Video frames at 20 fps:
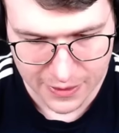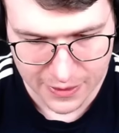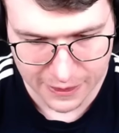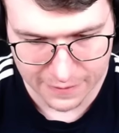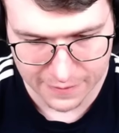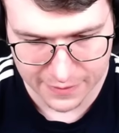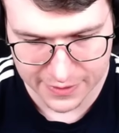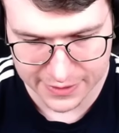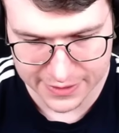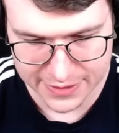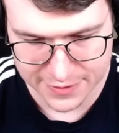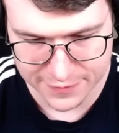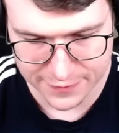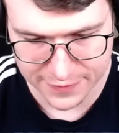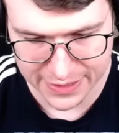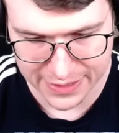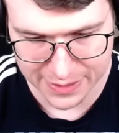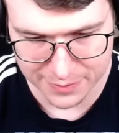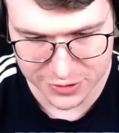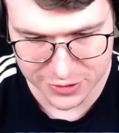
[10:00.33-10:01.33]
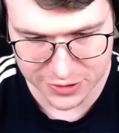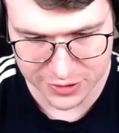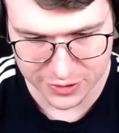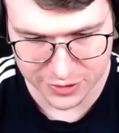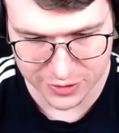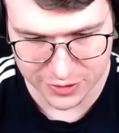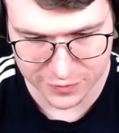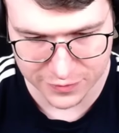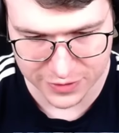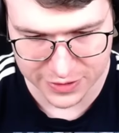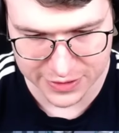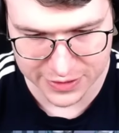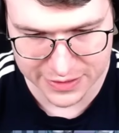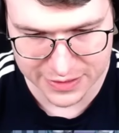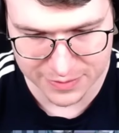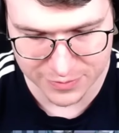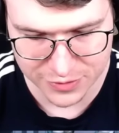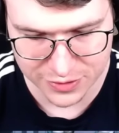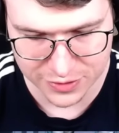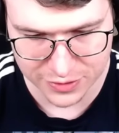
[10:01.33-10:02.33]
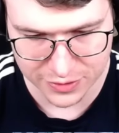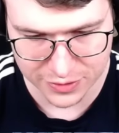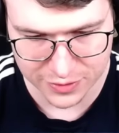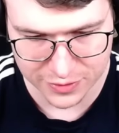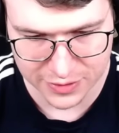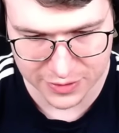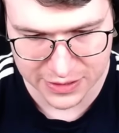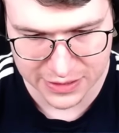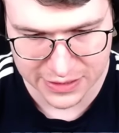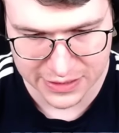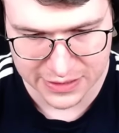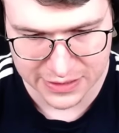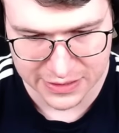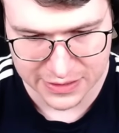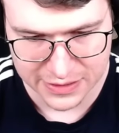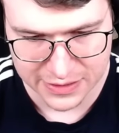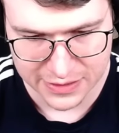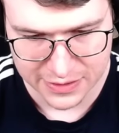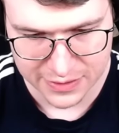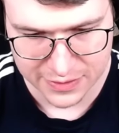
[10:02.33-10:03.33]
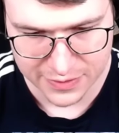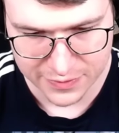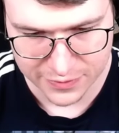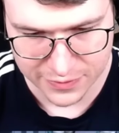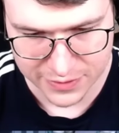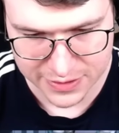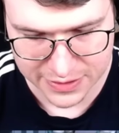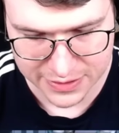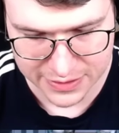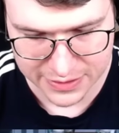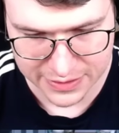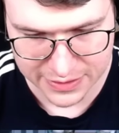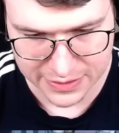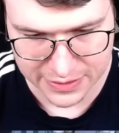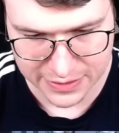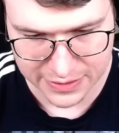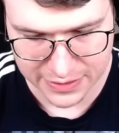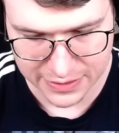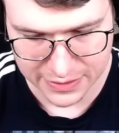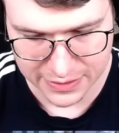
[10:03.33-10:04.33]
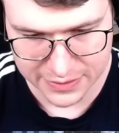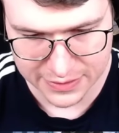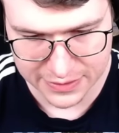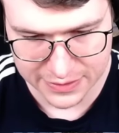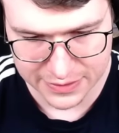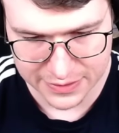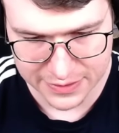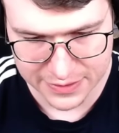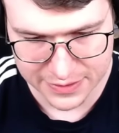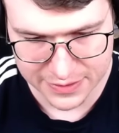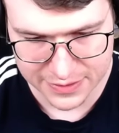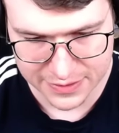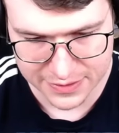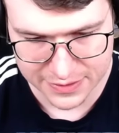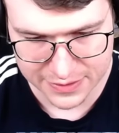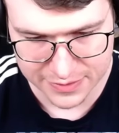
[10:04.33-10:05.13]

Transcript: Okay, that's fine. I'm just going to go for this. I'm just going to go for Skeletons.